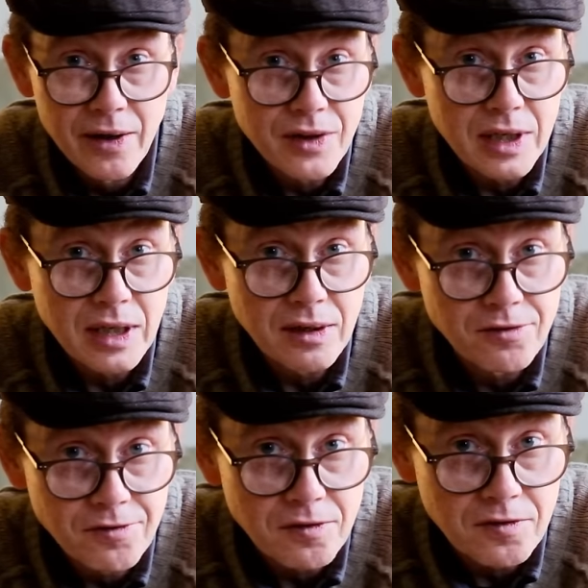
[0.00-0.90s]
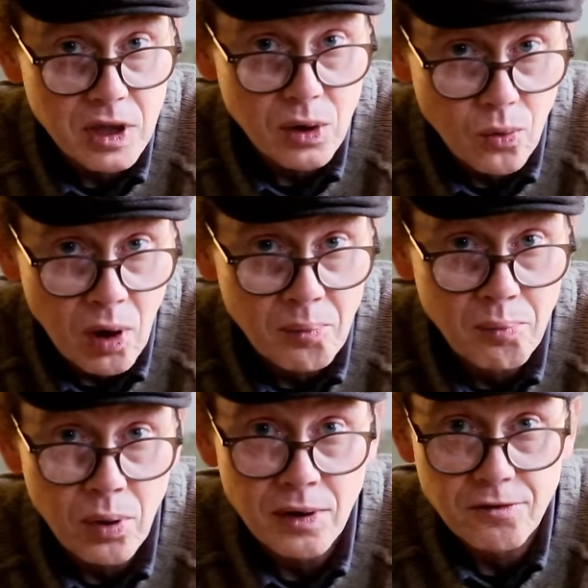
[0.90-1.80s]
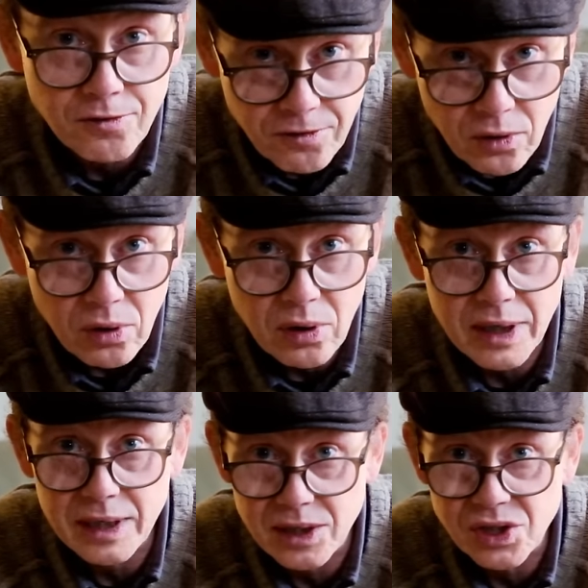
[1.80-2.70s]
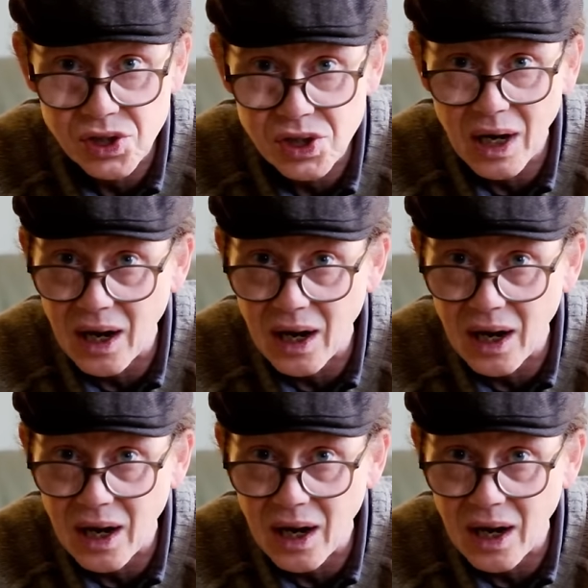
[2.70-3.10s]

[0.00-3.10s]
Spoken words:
the 50 1.4 is,